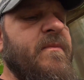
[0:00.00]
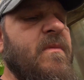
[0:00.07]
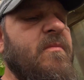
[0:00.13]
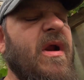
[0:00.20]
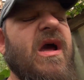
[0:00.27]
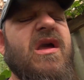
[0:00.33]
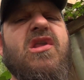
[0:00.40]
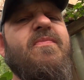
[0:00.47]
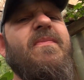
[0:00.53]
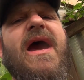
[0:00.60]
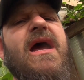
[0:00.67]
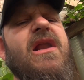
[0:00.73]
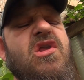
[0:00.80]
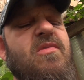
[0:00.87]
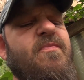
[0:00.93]
But I
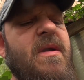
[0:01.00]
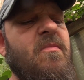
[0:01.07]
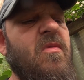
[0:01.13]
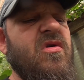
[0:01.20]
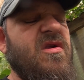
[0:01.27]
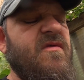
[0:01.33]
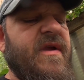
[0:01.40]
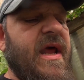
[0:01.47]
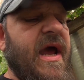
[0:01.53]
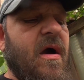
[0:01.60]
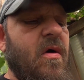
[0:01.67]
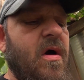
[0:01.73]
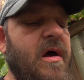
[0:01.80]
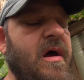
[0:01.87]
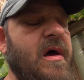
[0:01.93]
had to spit most of it
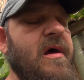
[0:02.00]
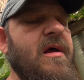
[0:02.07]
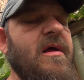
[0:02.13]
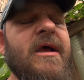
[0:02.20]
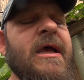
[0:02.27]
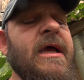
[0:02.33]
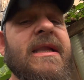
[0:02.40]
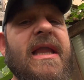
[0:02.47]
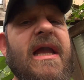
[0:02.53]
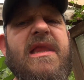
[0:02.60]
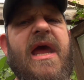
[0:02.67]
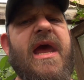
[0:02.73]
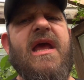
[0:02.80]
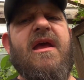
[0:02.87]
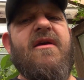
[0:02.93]
out. That
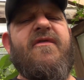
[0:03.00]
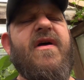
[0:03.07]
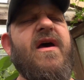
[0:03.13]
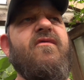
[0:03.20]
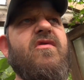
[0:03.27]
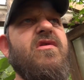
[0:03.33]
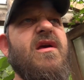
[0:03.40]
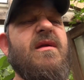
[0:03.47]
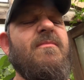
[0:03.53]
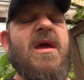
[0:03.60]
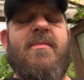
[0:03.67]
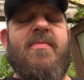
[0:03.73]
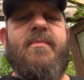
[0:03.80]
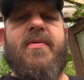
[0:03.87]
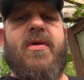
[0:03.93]
tangy flavor is going to
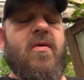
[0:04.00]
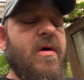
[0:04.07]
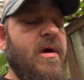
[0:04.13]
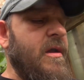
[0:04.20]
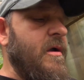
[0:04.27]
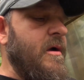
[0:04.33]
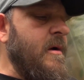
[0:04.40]
make me puke.